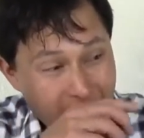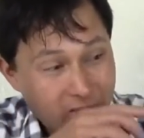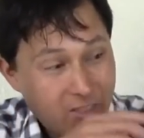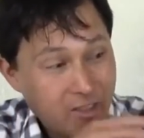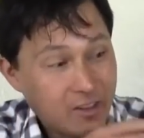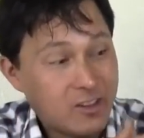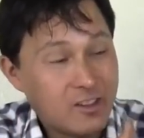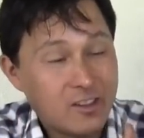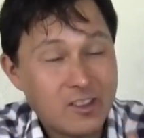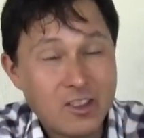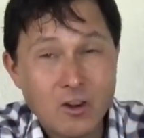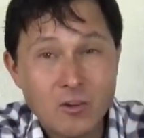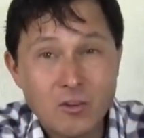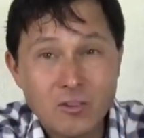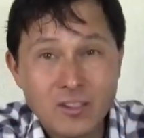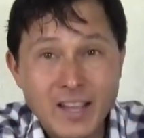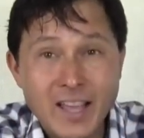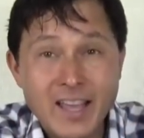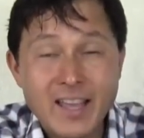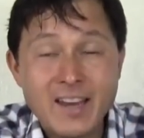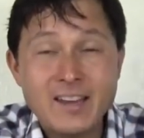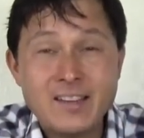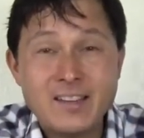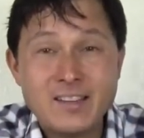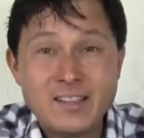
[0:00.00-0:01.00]
This is their
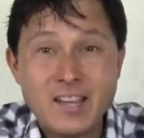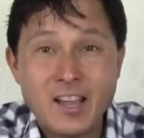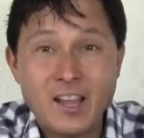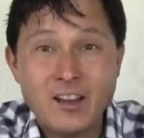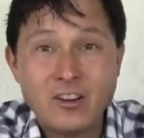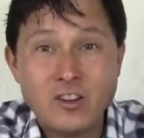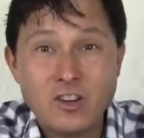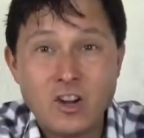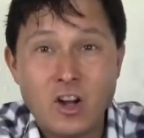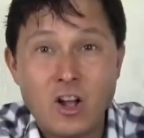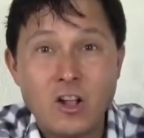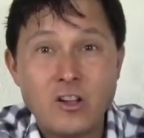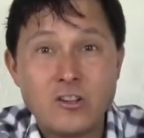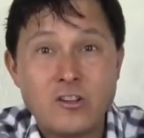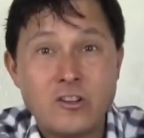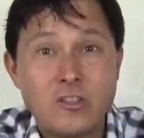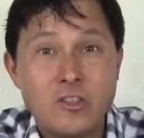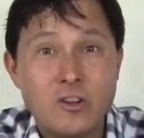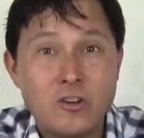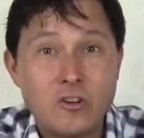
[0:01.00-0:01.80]
latest technology.